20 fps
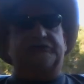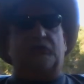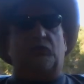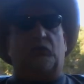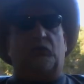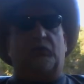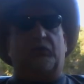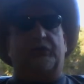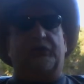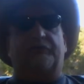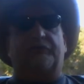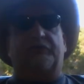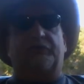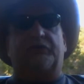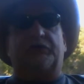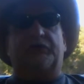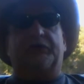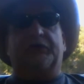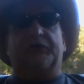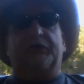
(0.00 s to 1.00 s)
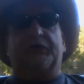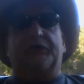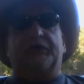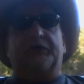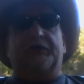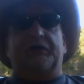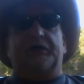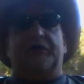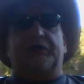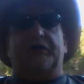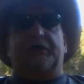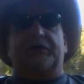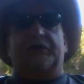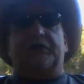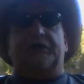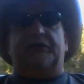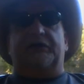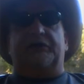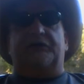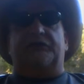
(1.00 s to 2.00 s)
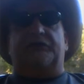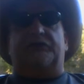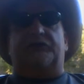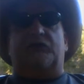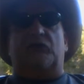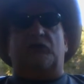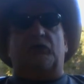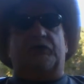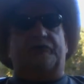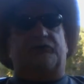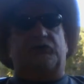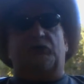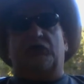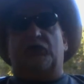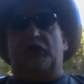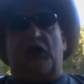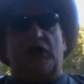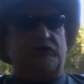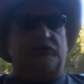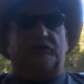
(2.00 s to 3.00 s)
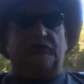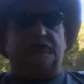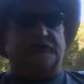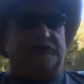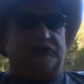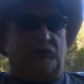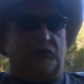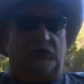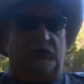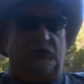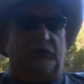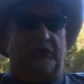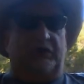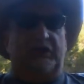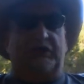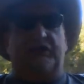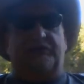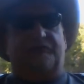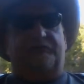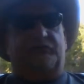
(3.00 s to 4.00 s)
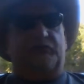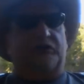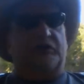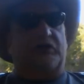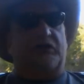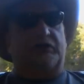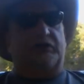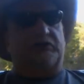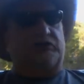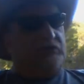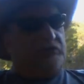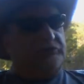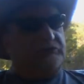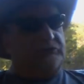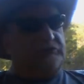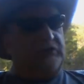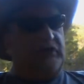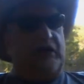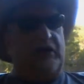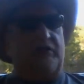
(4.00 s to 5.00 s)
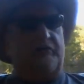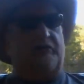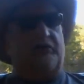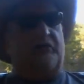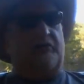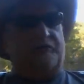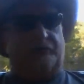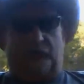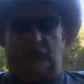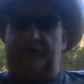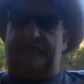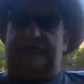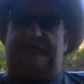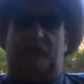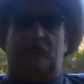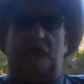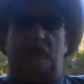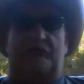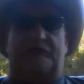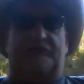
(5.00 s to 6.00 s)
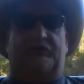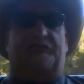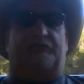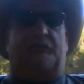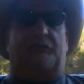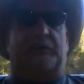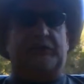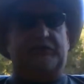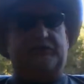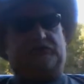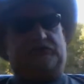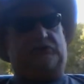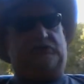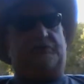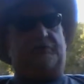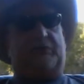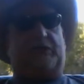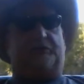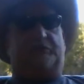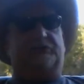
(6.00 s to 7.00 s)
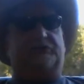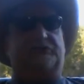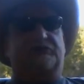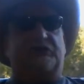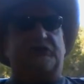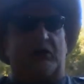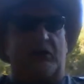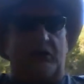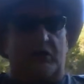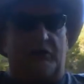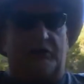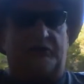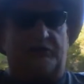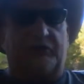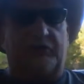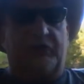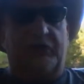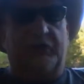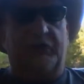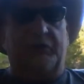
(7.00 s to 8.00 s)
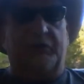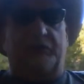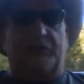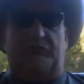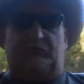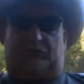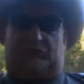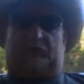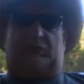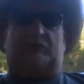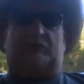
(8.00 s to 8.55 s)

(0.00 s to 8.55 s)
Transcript: and whatever. And so if you're not used to it, and if you're not used to having a free flow of information, you might be shocked. Well, I